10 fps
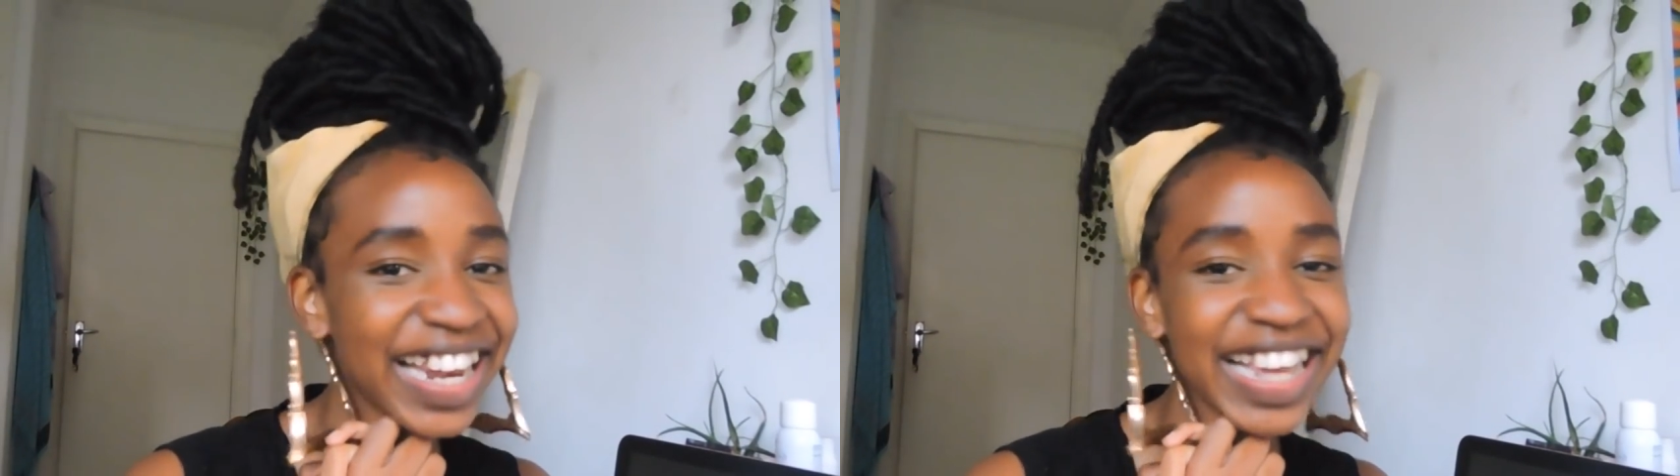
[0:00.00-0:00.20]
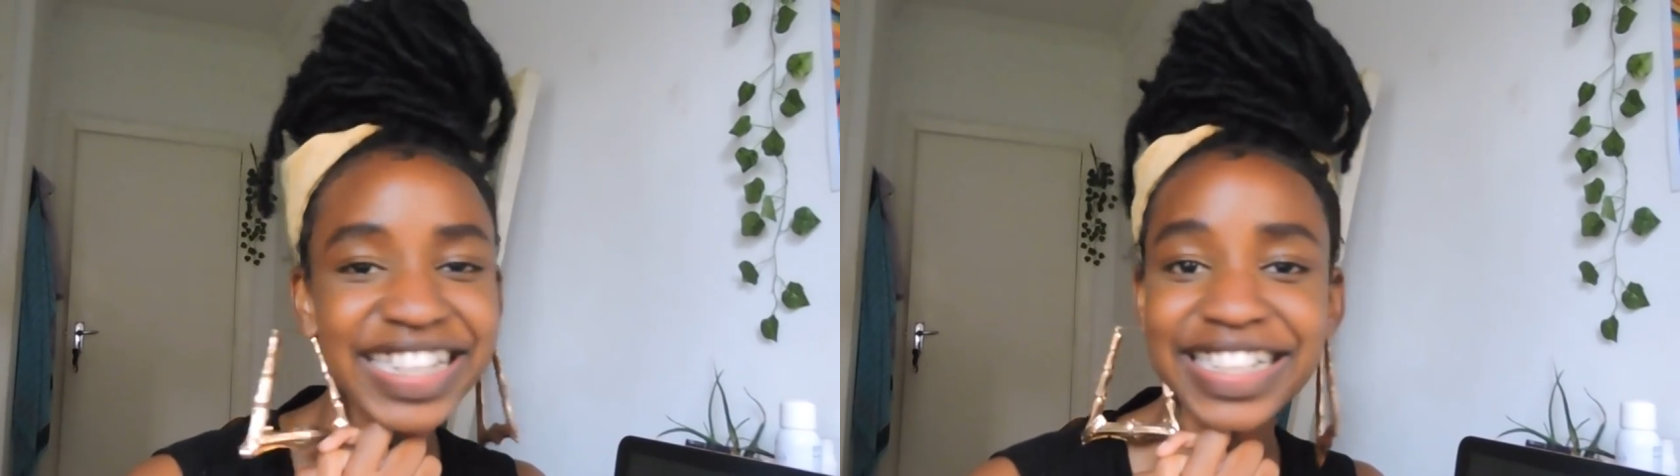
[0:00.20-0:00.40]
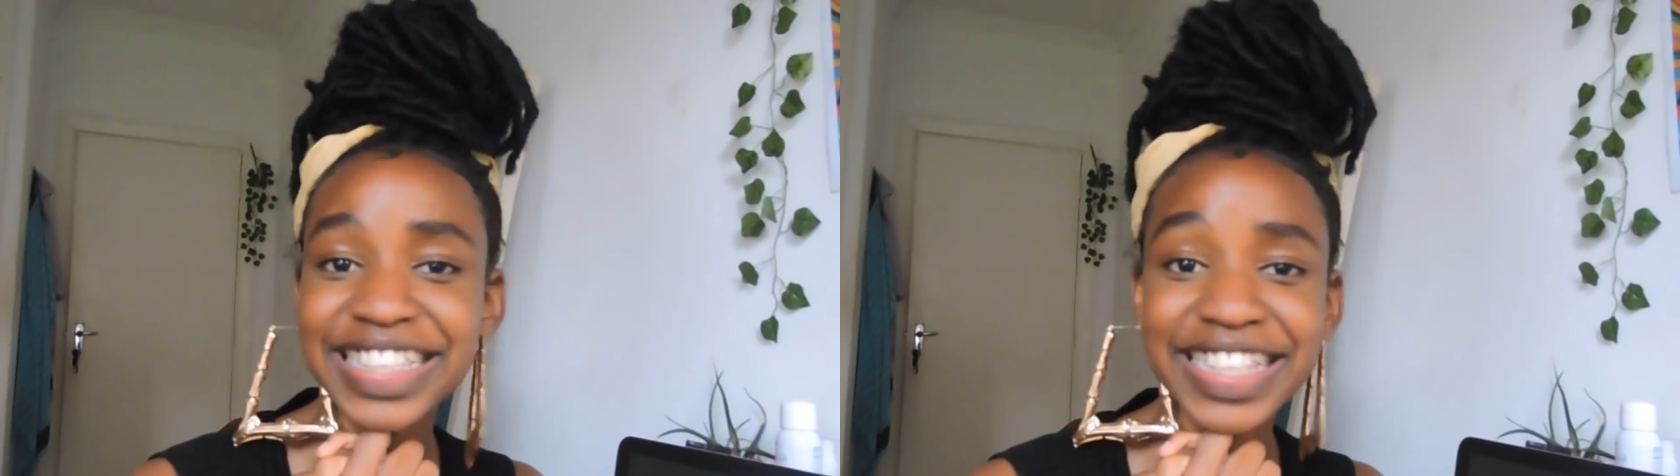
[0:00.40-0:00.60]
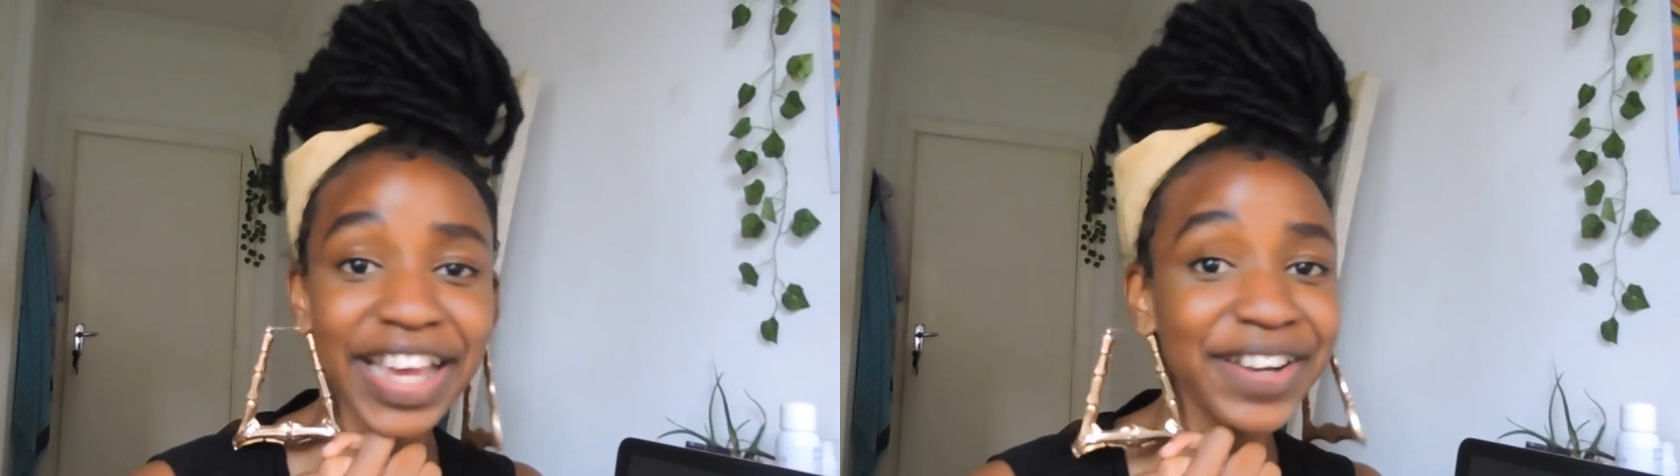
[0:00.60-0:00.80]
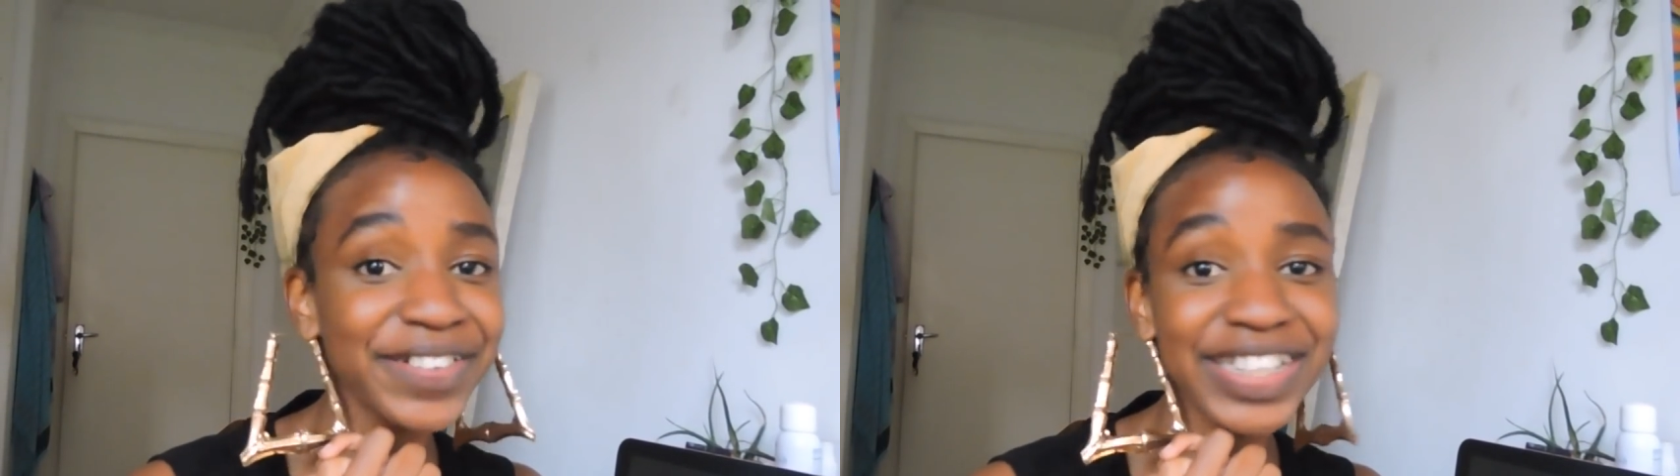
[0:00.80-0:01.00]
Like, it's
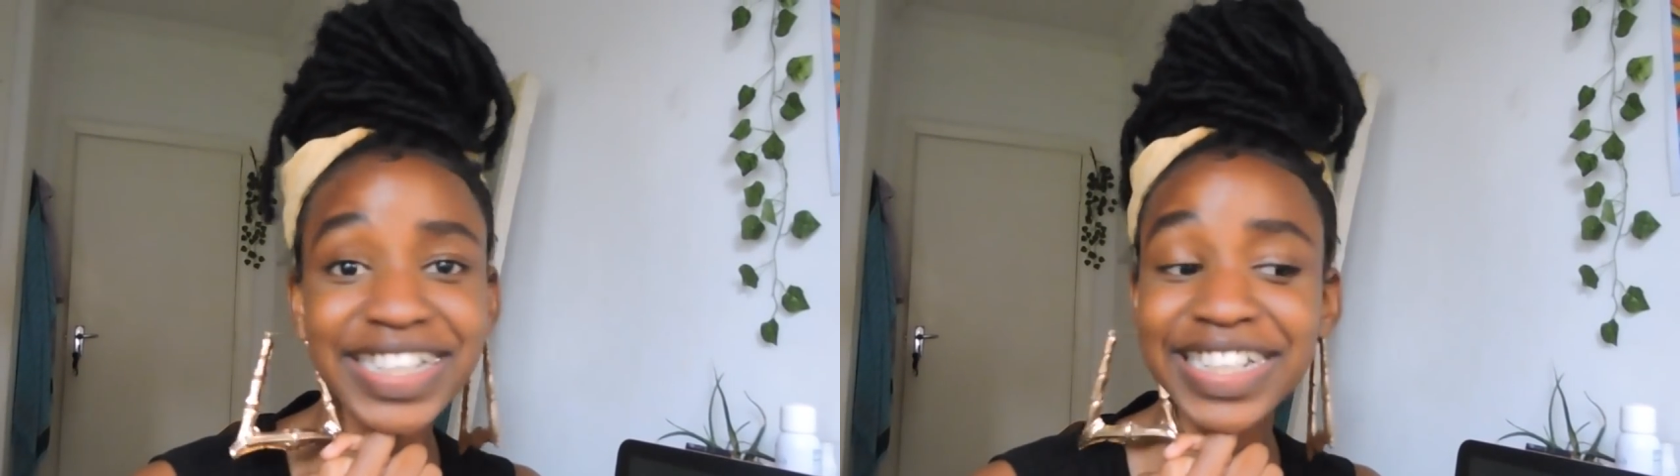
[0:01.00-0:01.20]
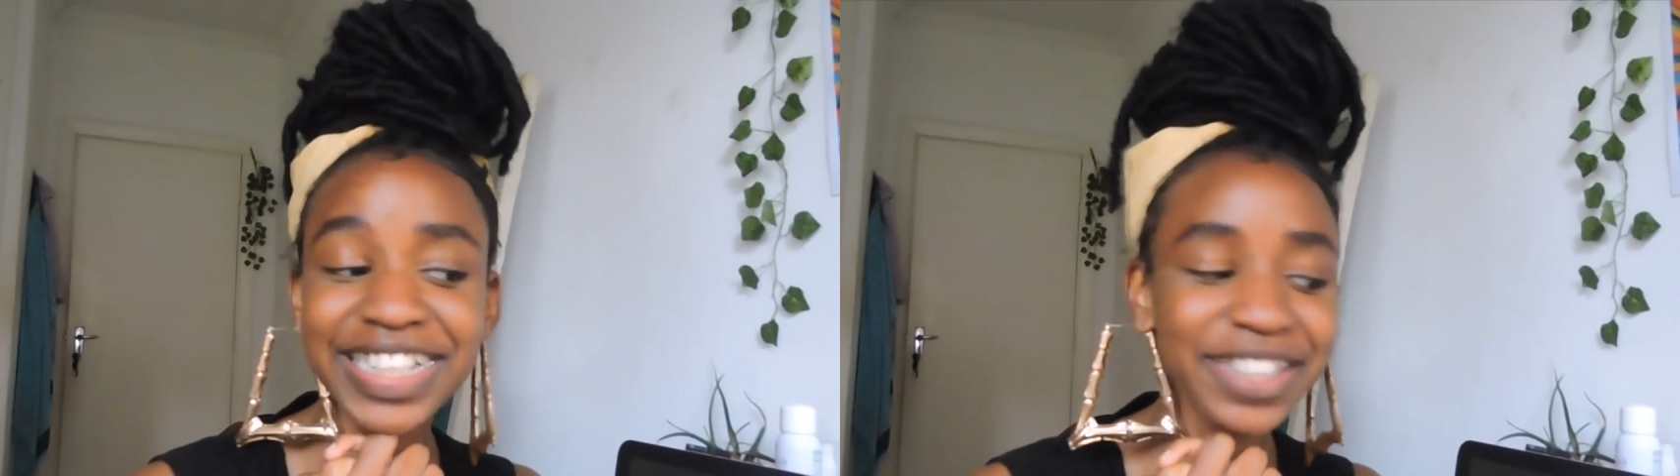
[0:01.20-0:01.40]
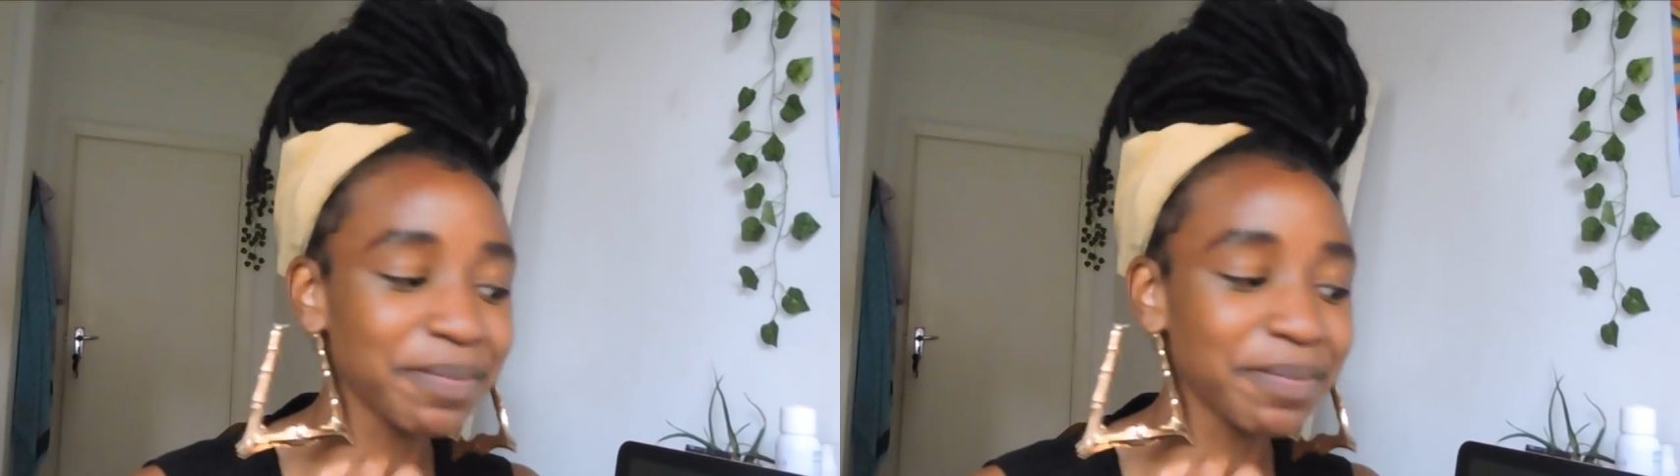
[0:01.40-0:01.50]
scary,